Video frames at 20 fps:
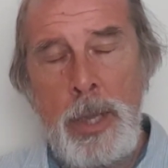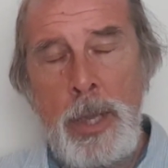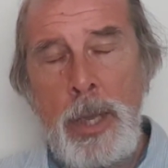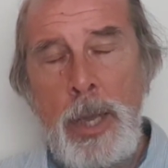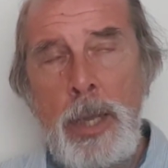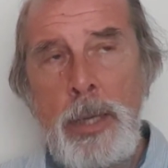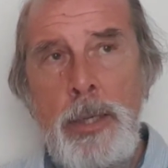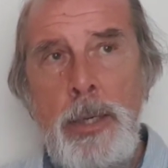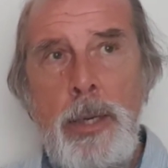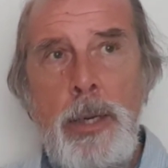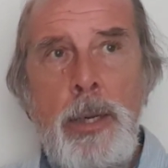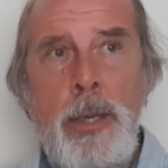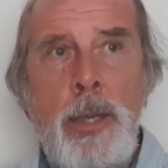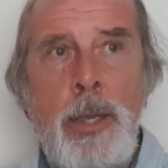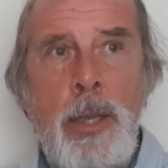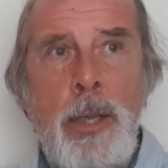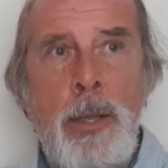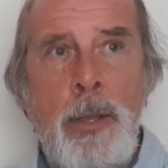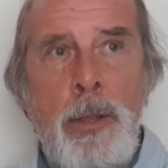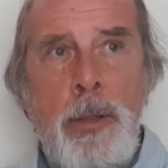And
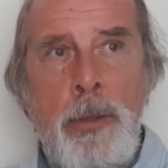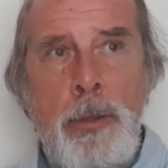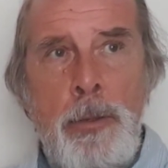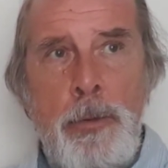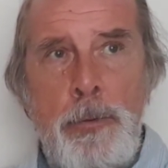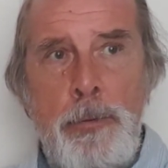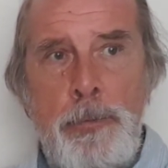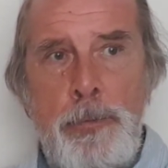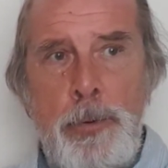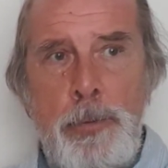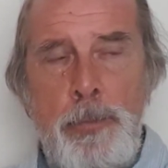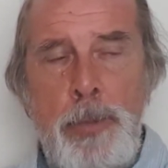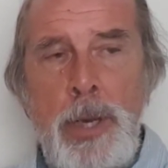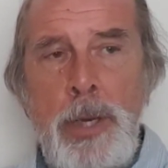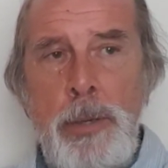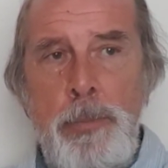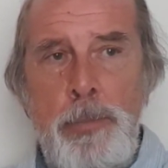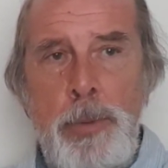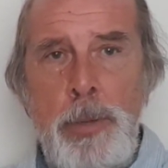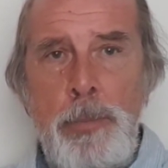for
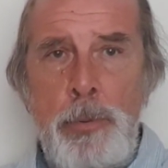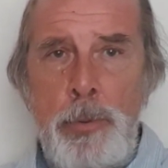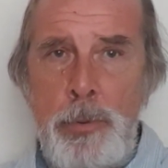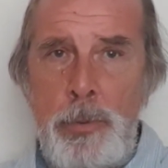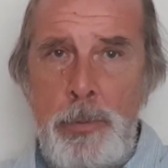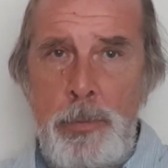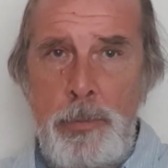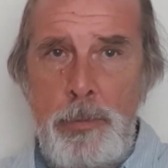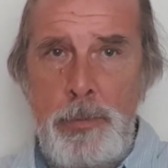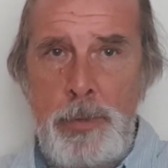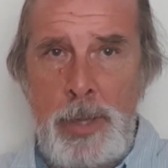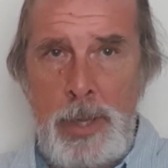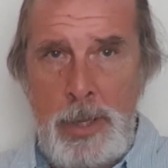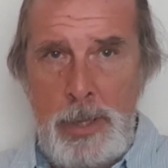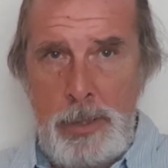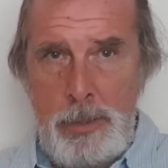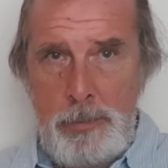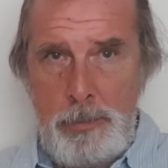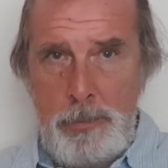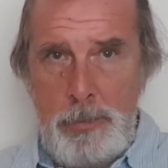many people,
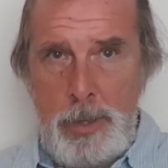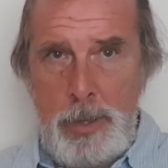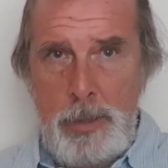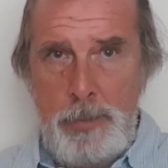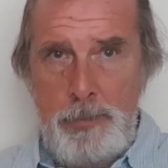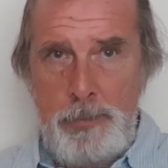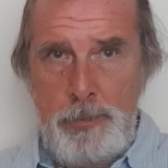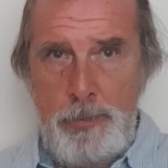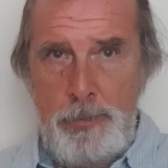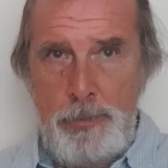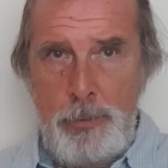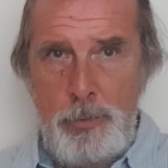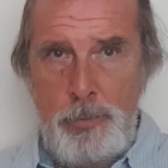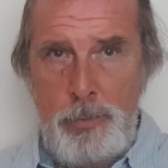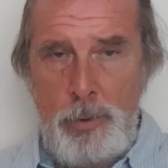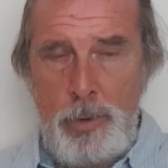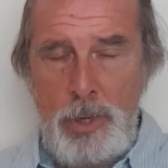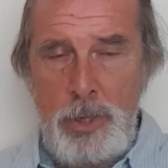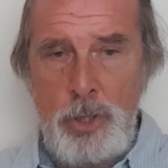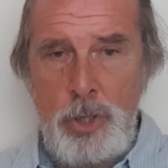that
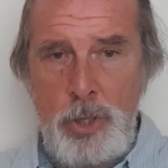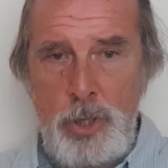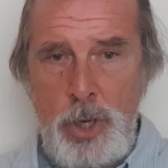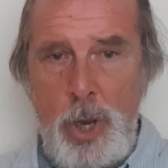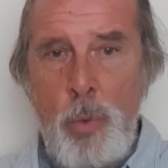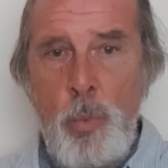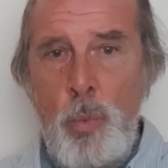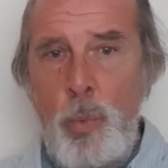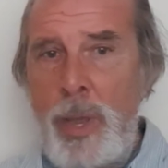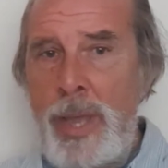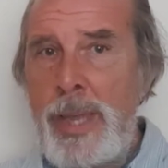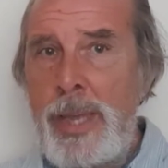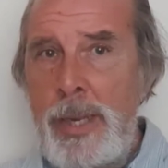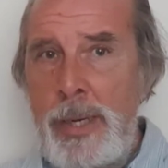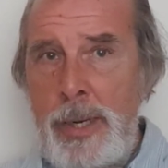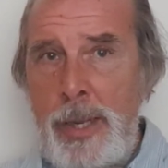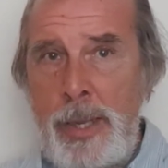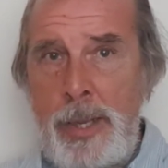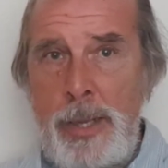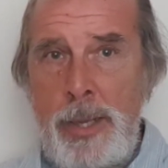religious
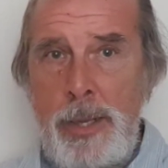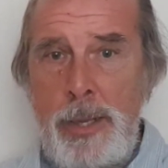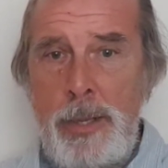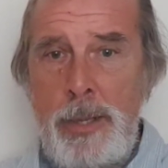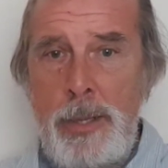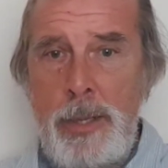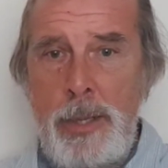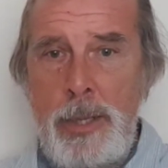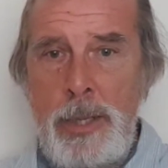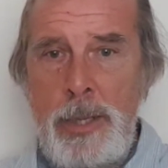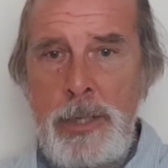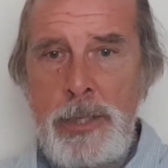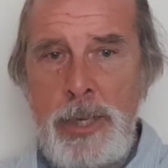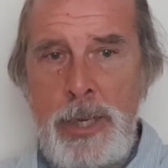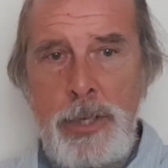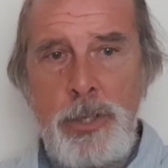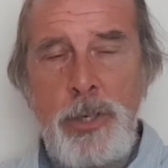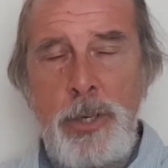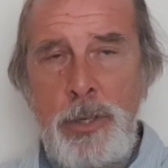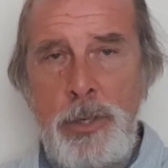awakening is
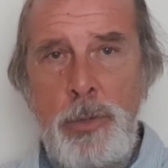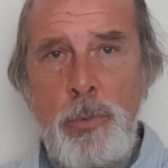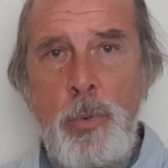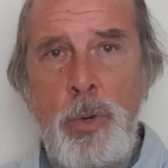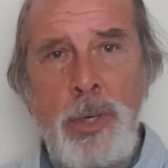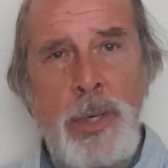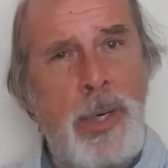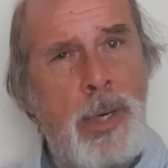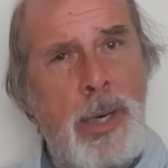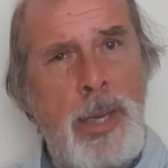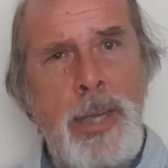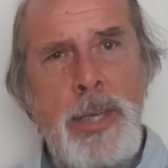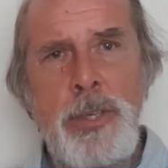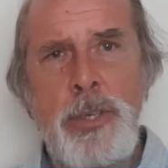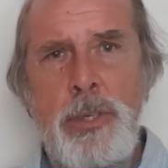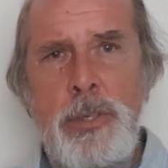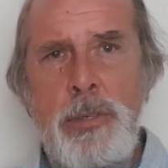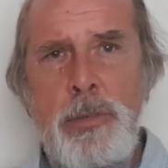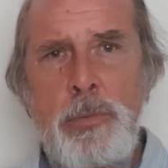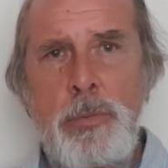actually the one that
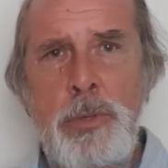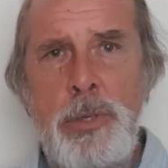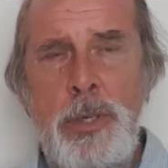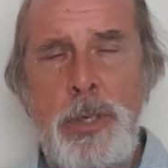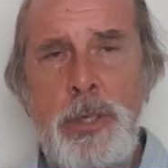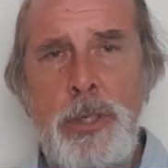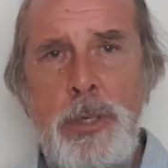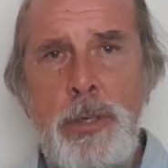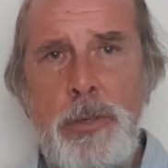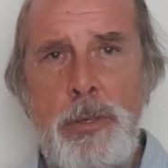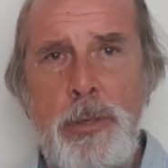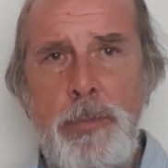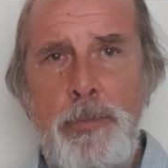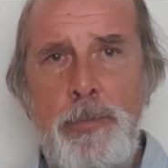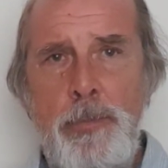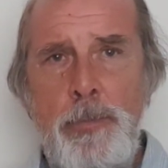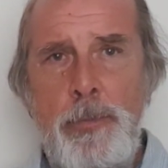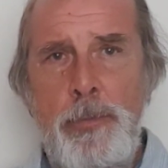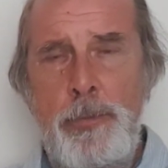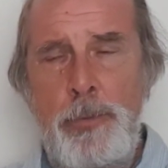lasts, for the
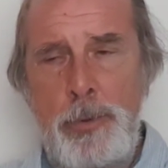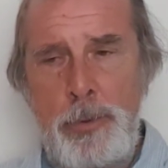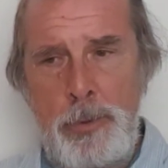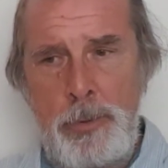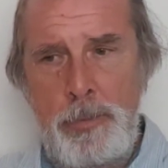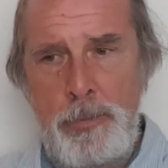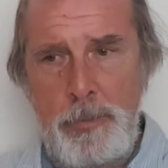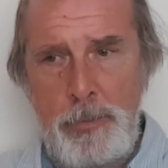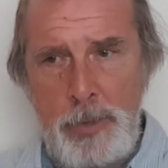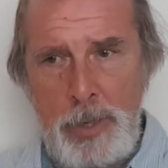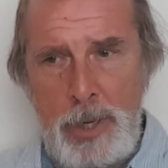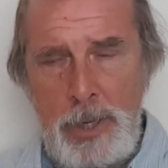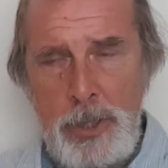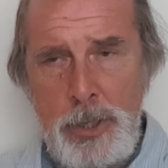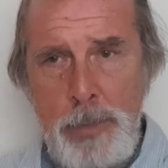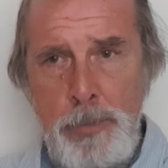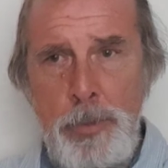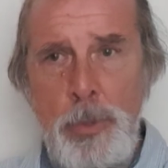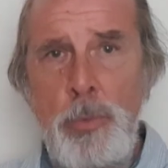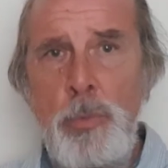
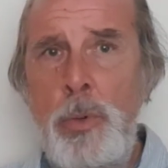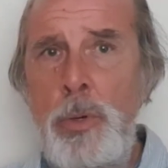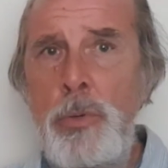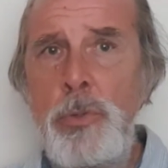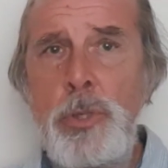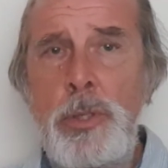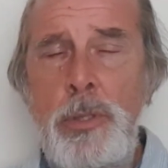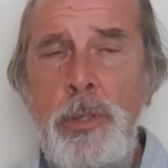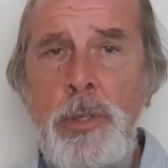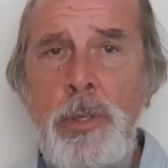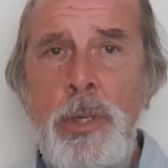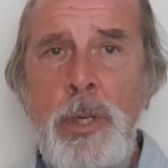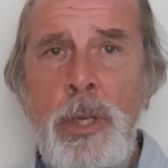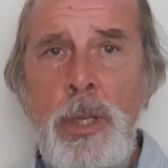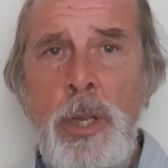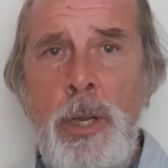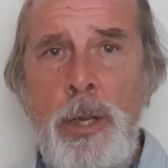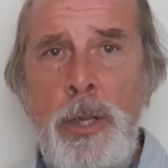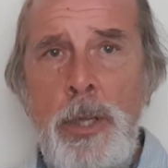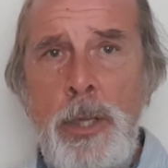likes of Bill Wilson,
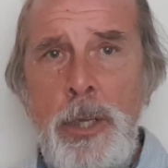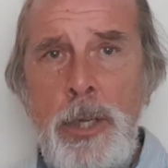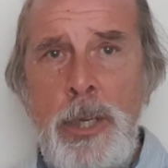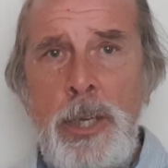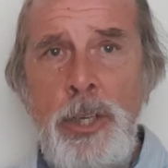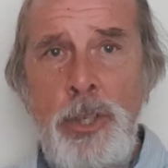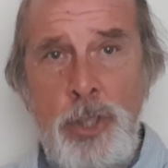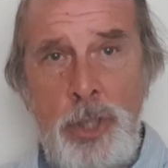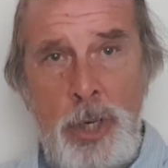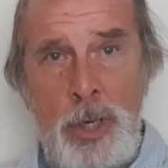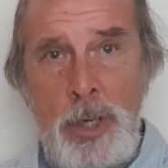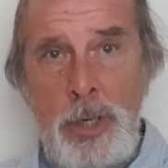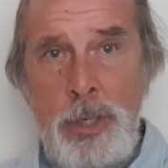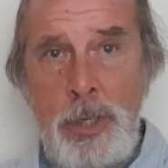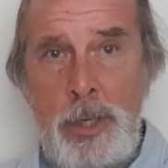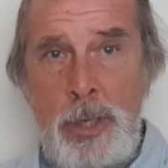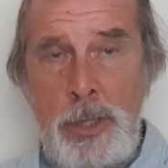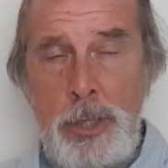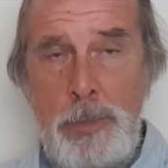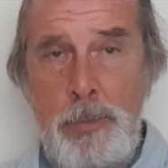he
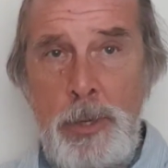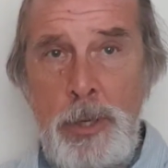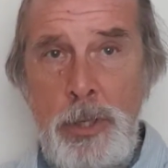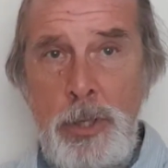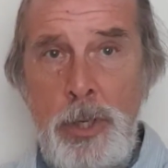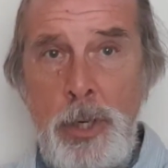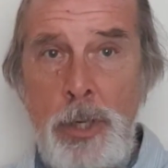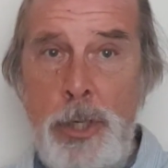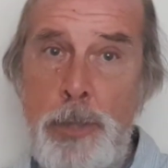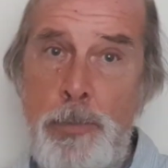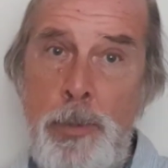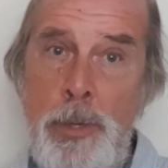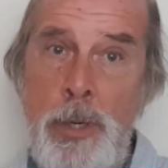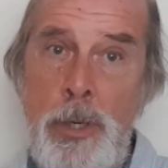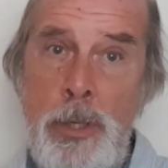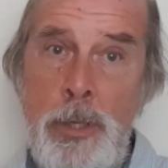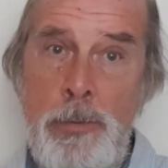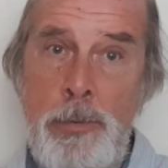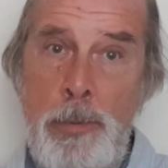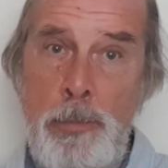chased that spiritual
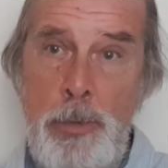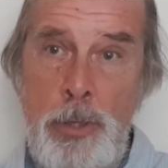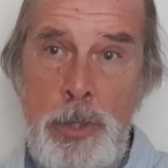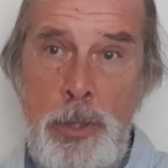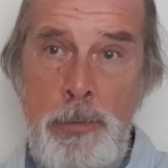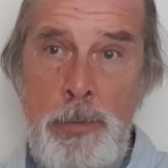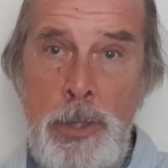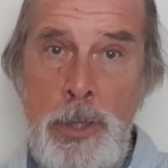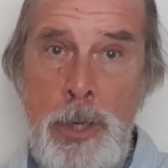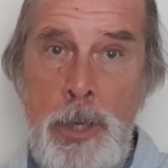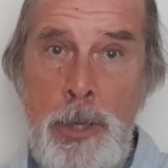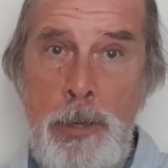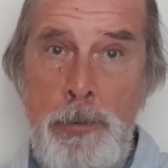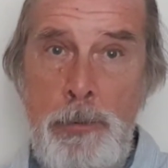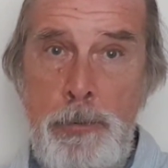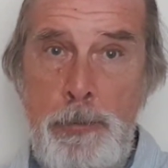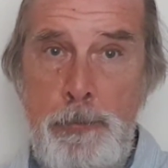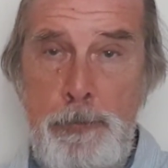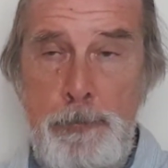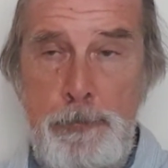experience for much of his
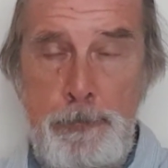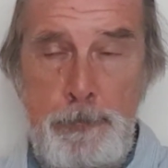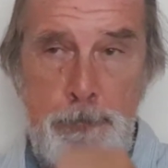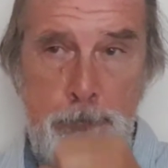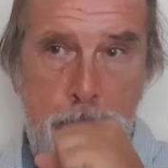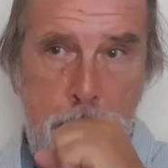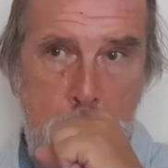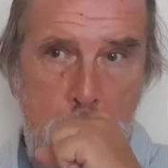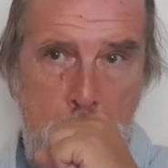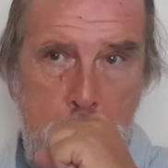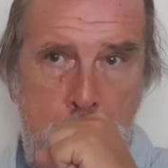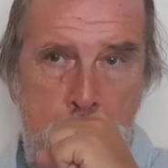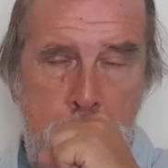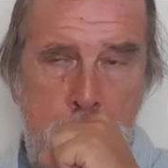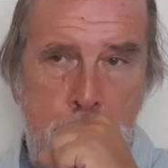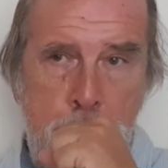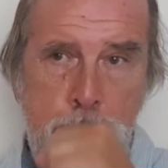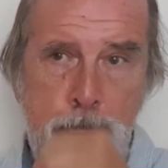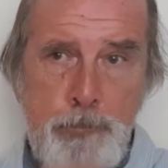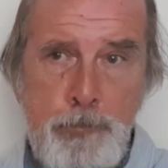life.
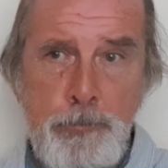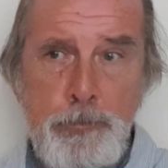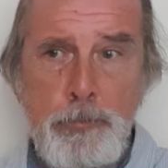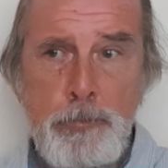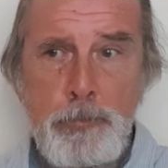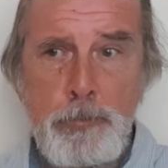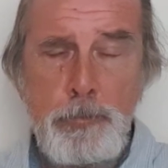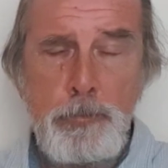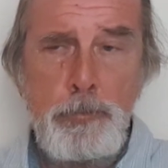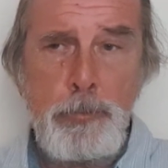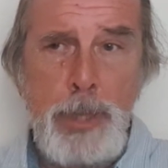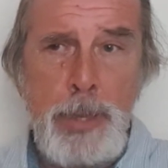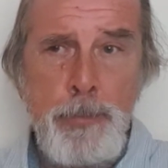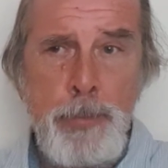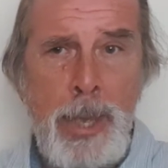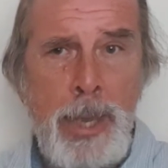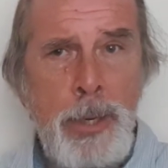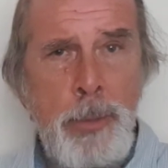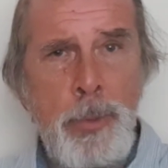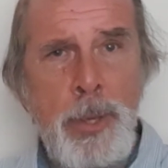But
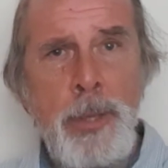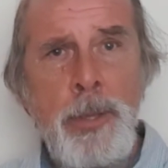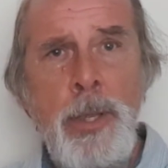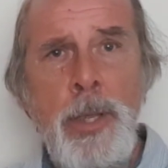anyway,